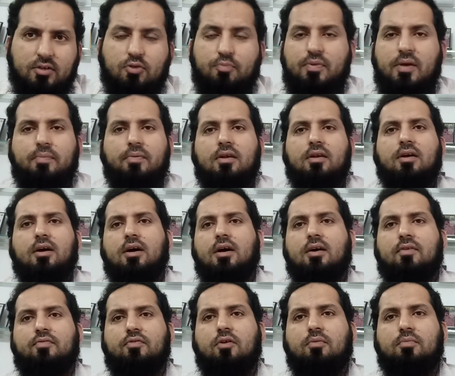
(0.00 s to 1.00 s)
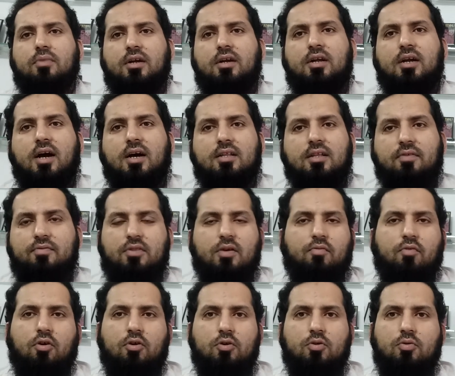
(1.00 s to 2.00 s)
So people from India, if they
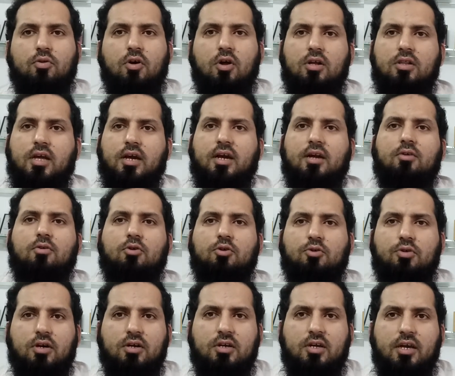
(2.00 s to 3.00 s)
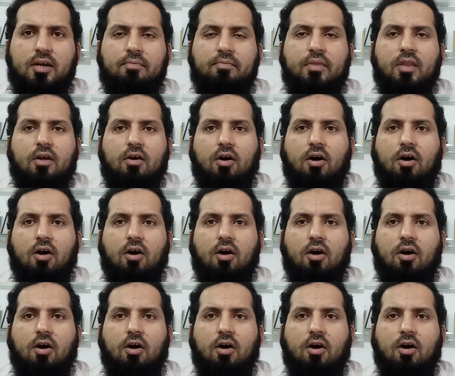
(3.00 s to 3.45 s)
want to, they can go to Turkey,